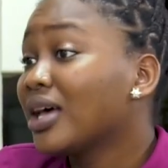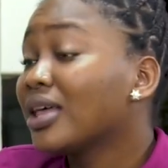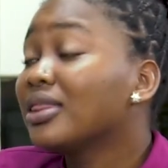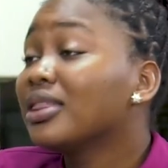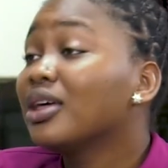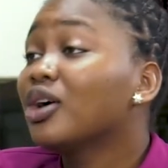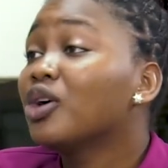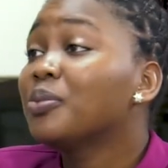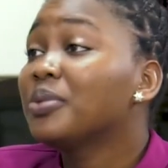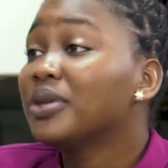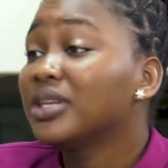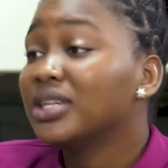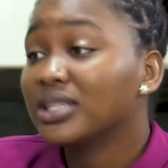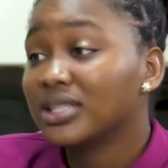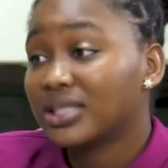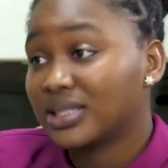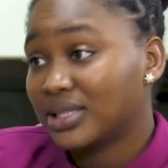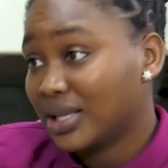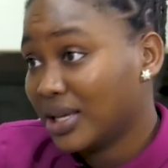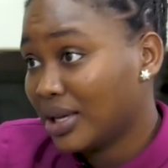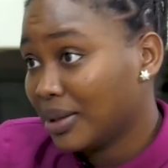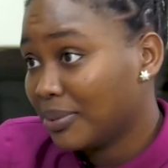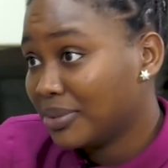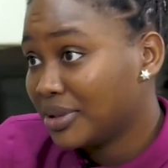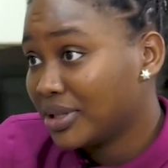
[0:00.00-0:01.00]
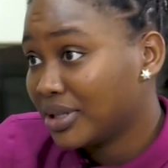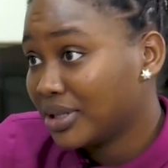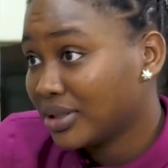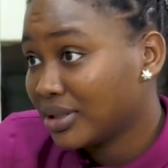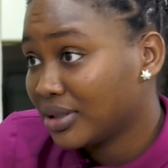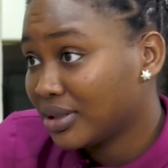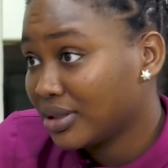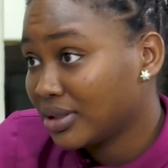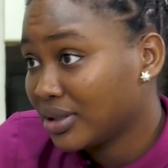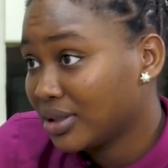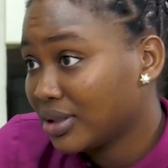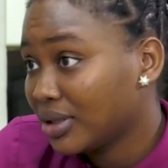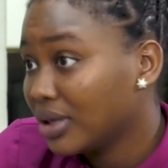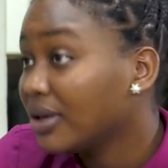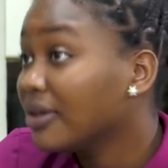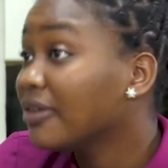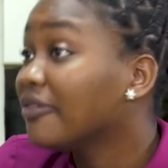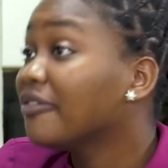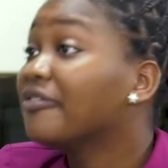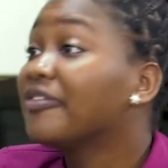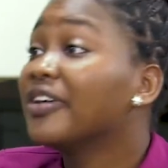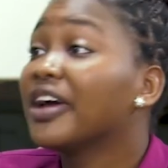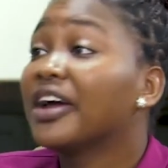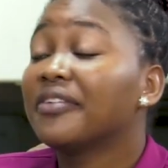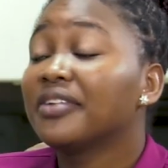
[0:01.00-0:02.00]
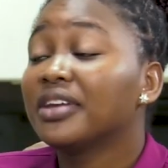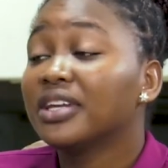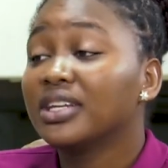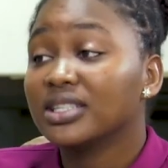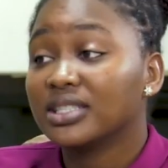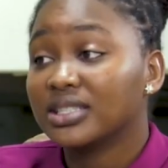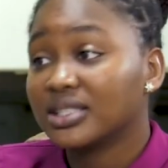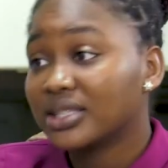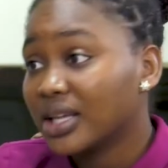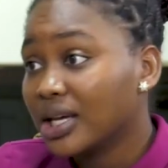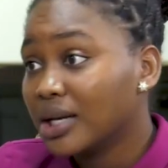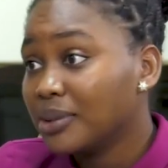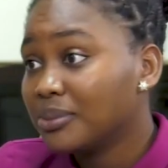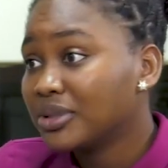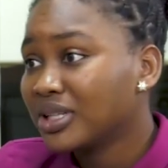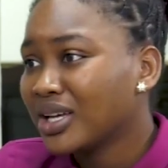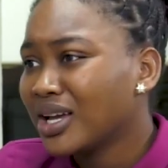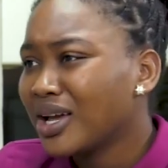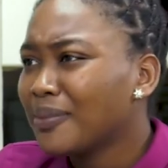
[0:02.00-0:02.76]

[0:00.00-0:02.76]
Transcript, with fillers: they'll be disturbed. Yes. Very disturbed.